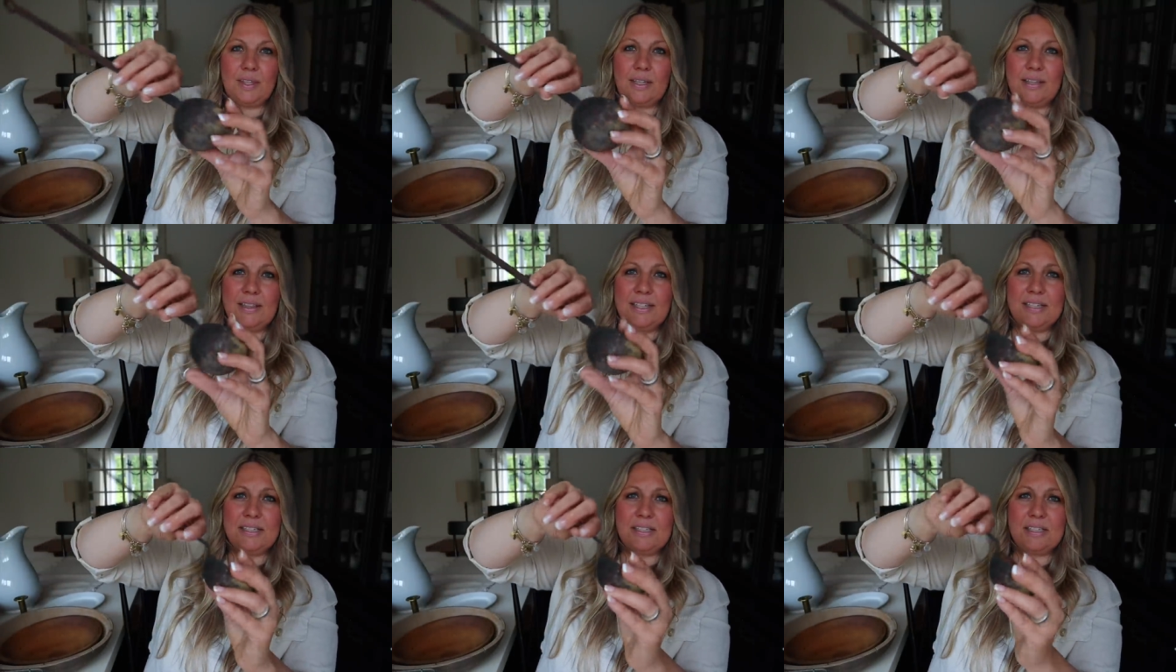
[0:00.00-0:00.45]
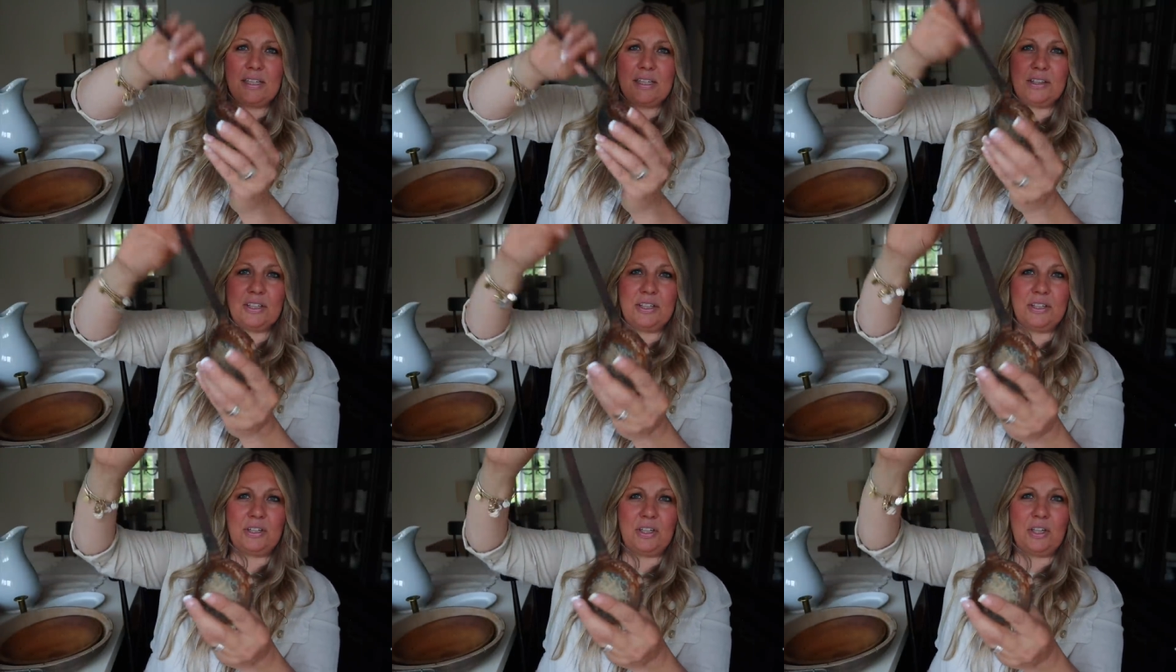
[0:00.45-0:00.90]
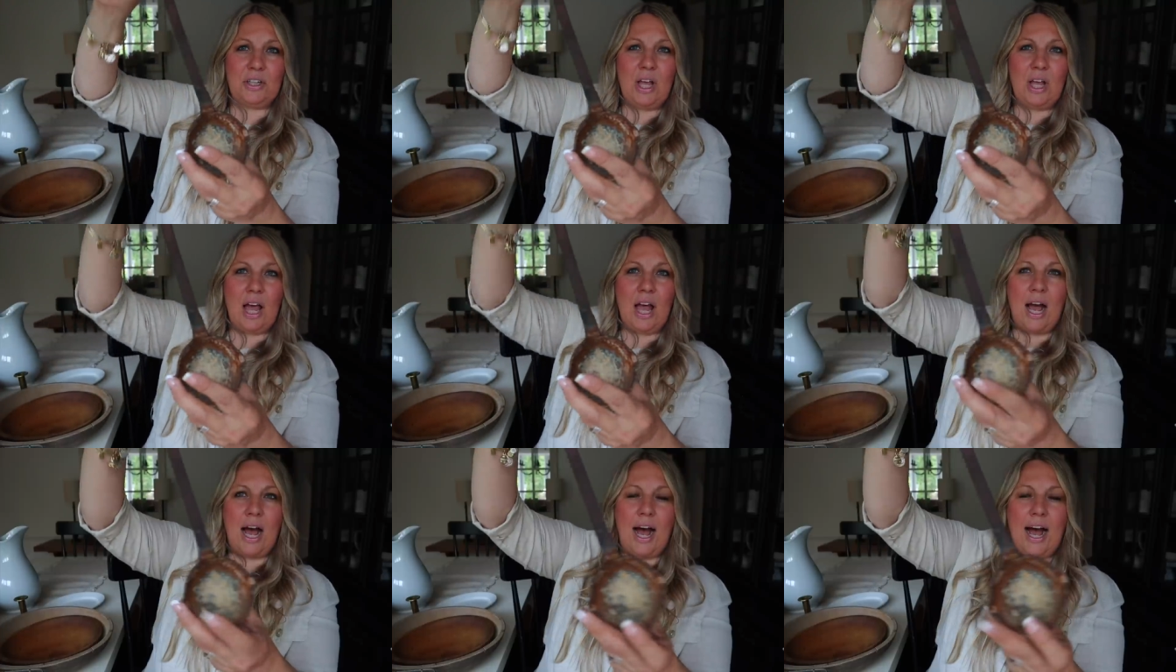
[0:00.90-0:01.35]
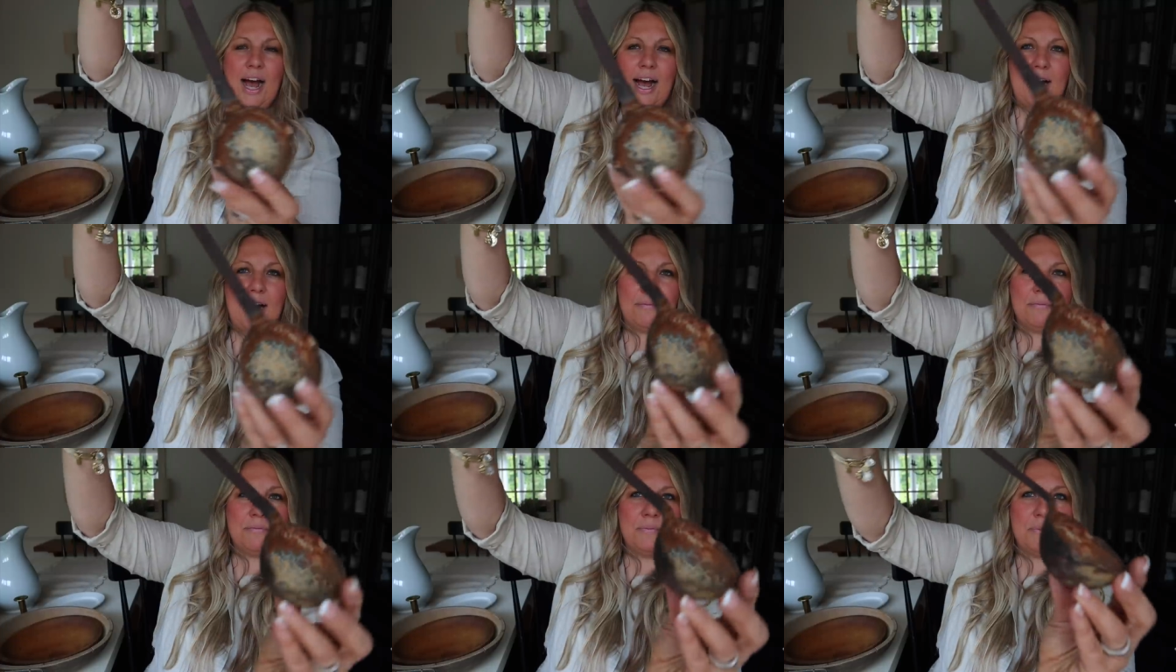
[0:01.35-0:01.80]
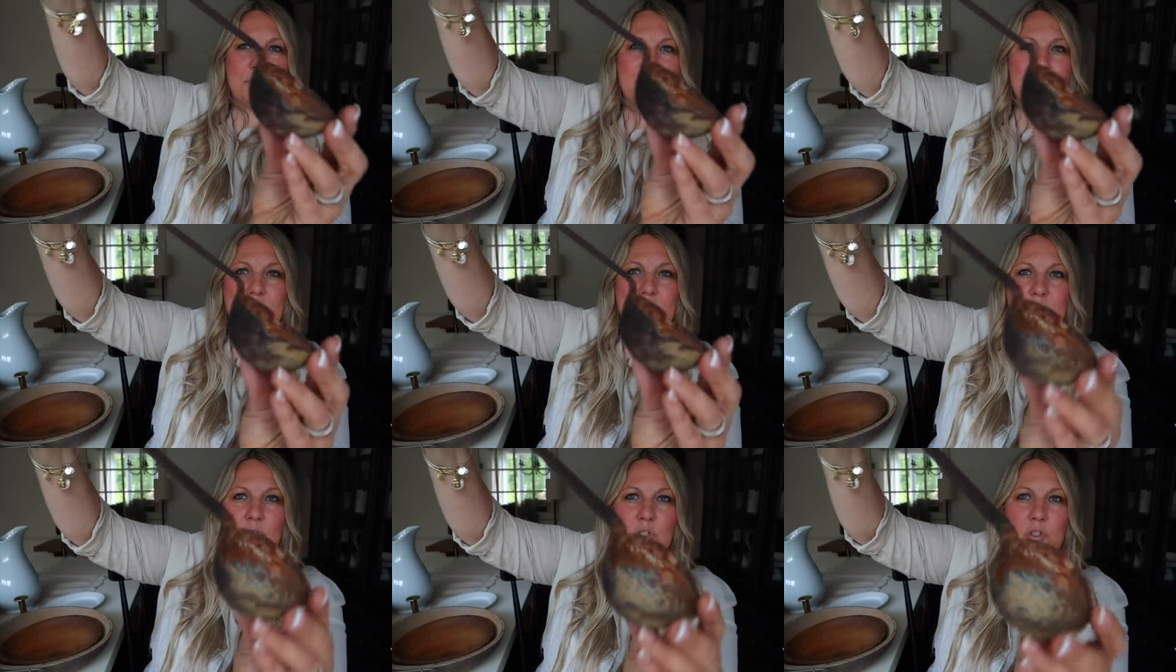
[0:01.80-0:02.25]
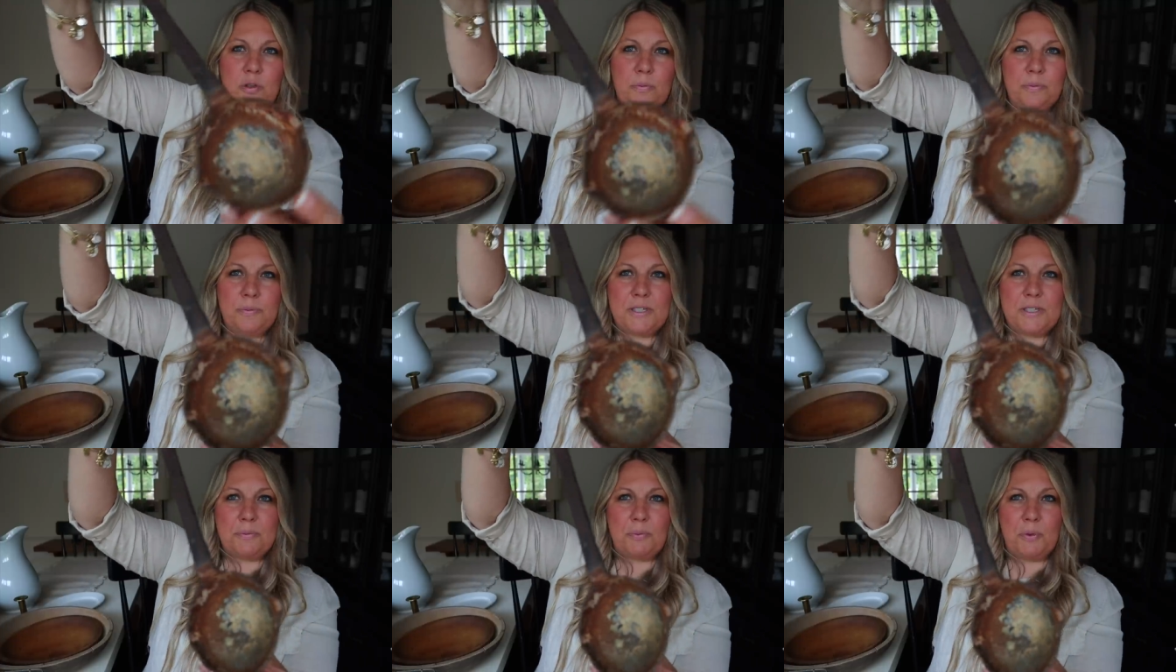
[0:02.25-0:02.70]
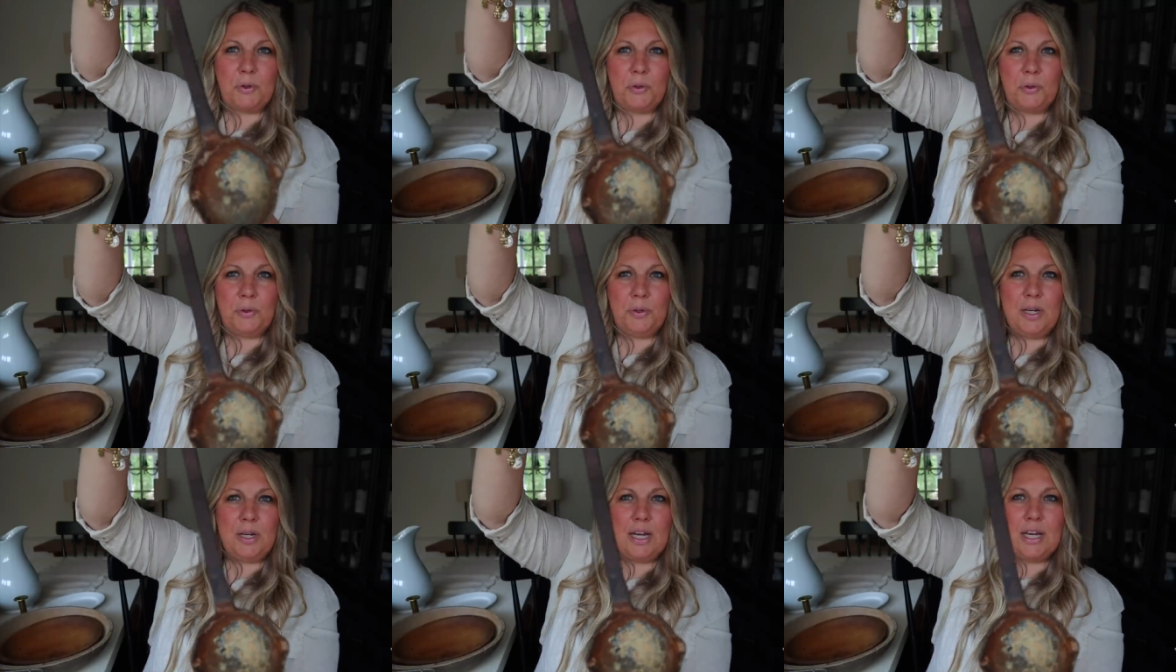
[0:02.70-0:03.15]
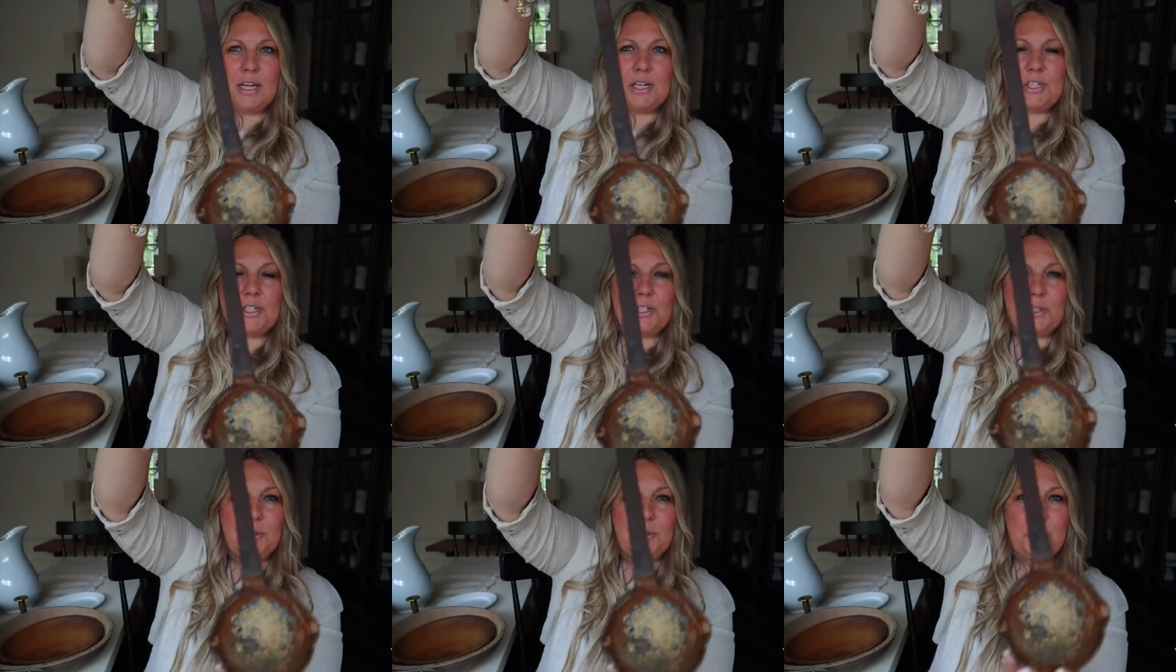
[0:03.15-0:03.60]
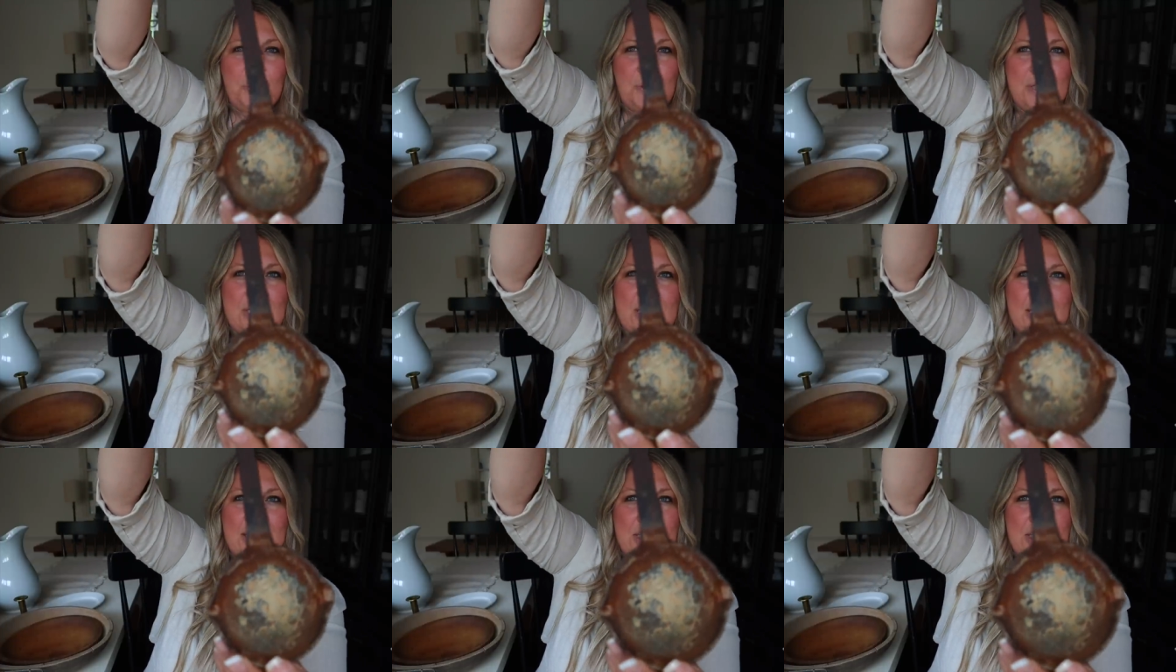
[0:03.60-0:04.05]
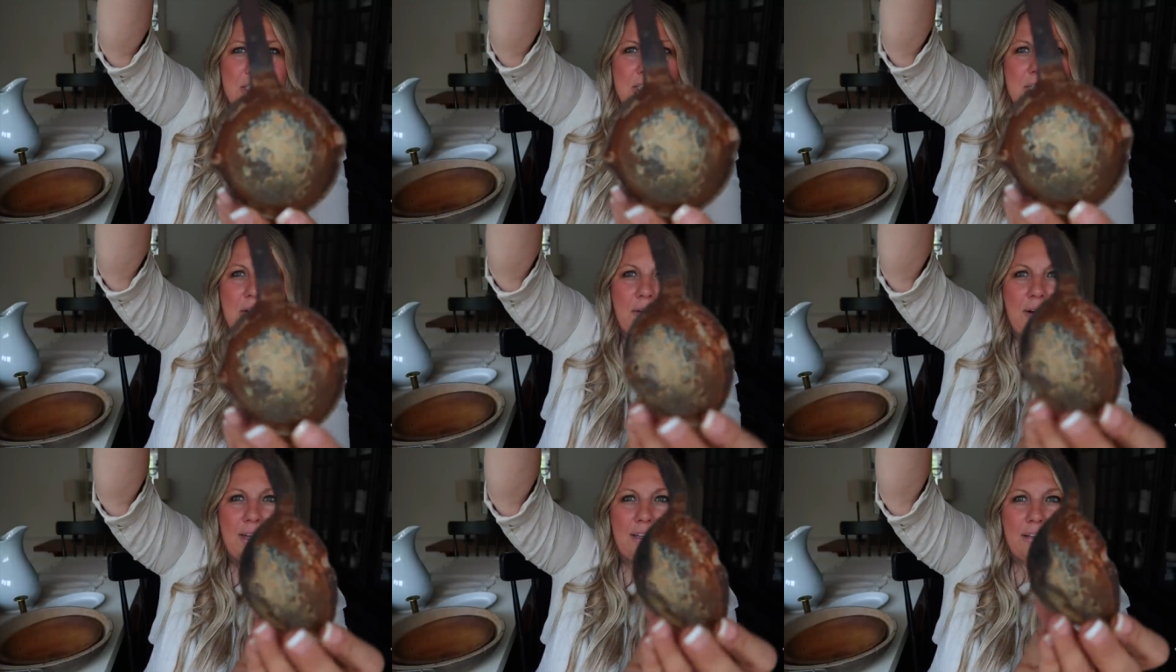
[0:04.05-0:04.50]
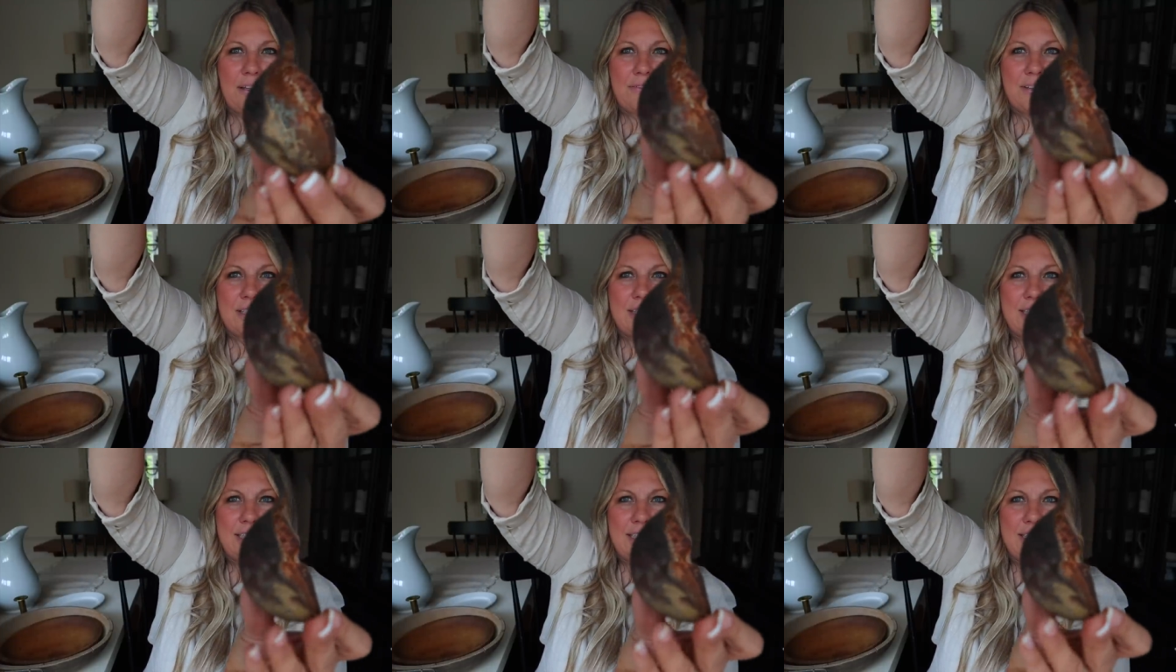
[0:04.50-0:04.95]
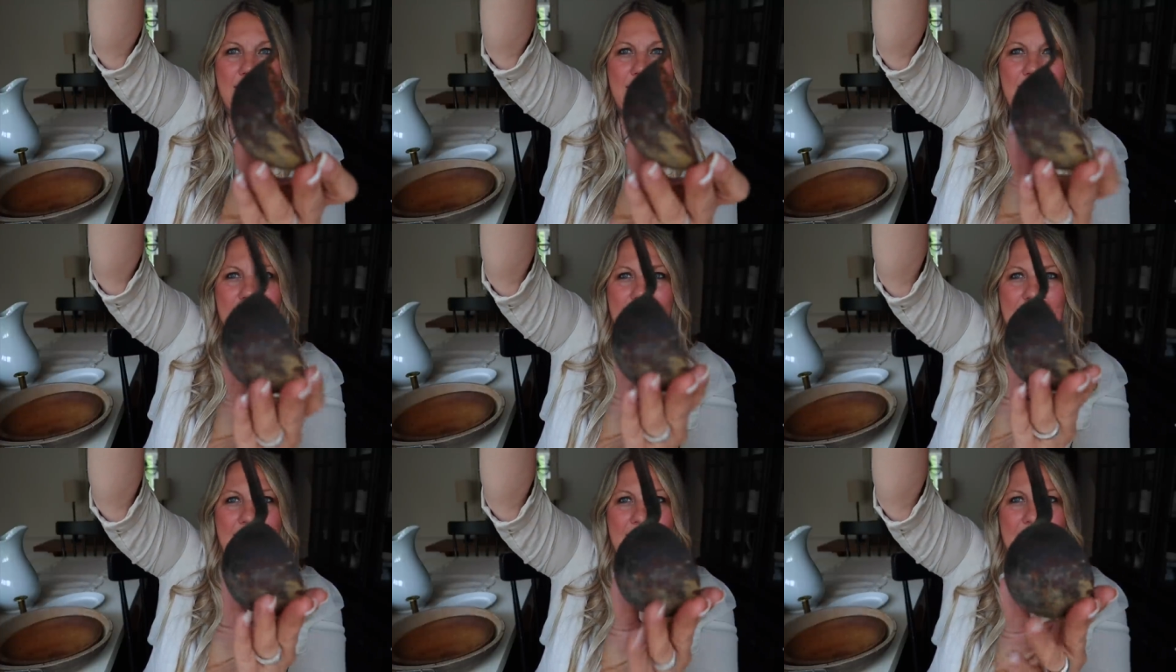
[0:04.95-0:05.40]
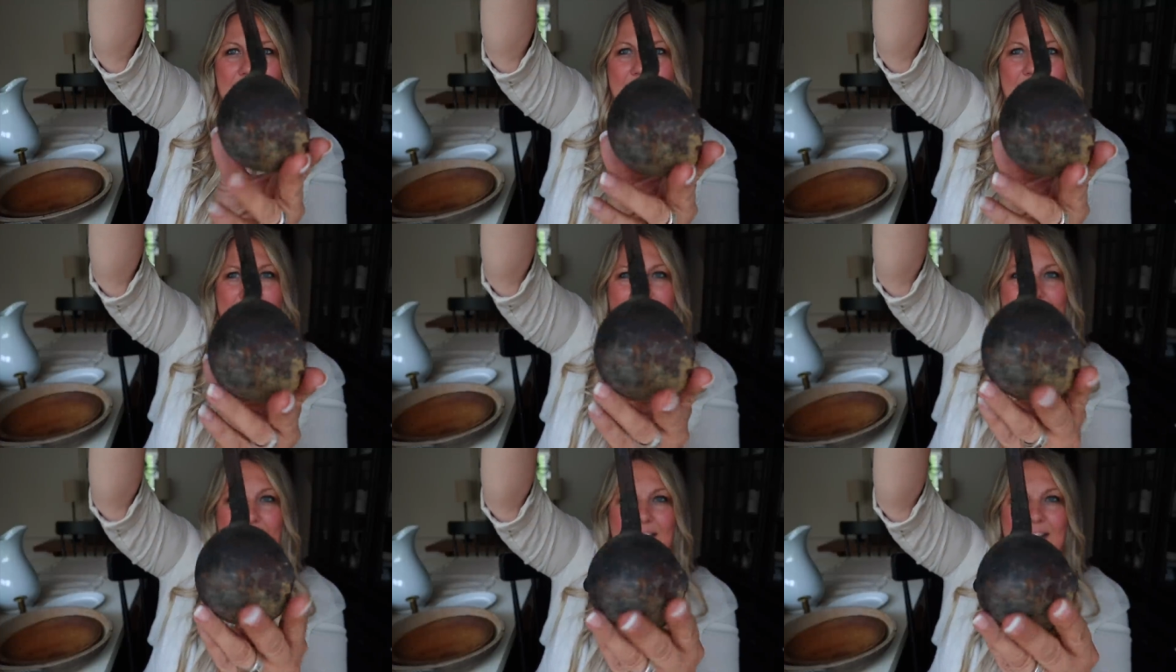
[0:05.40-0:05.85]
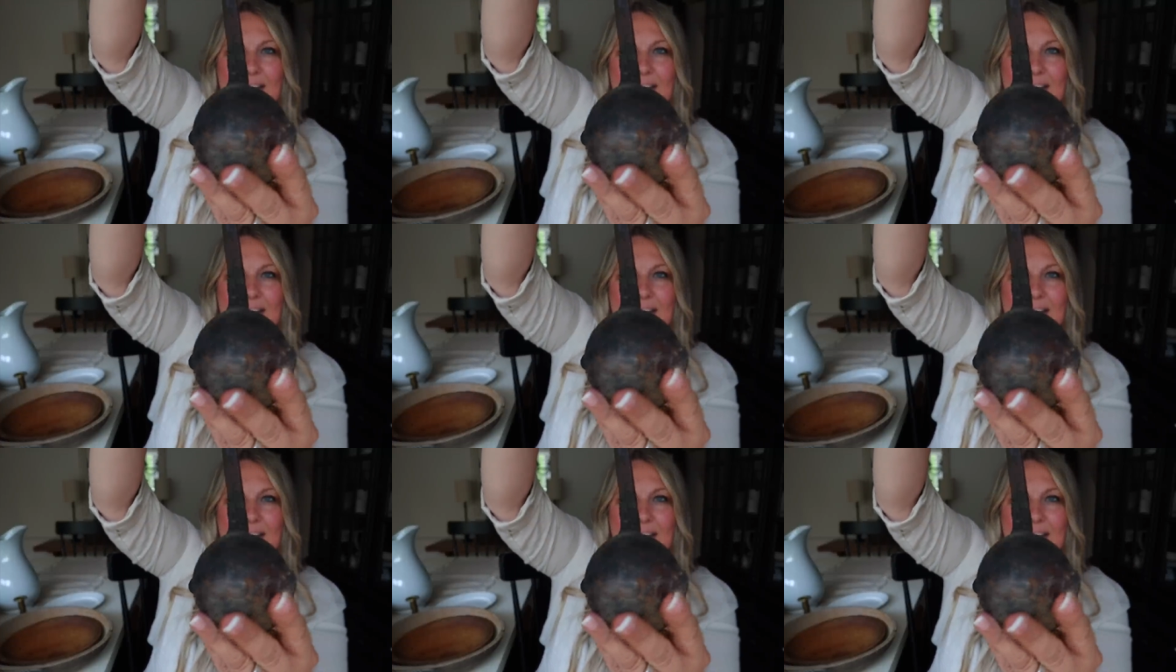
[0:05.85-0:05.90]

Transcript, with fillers: this little um, scoop spoon too, which I just saw. I love the detailing on it.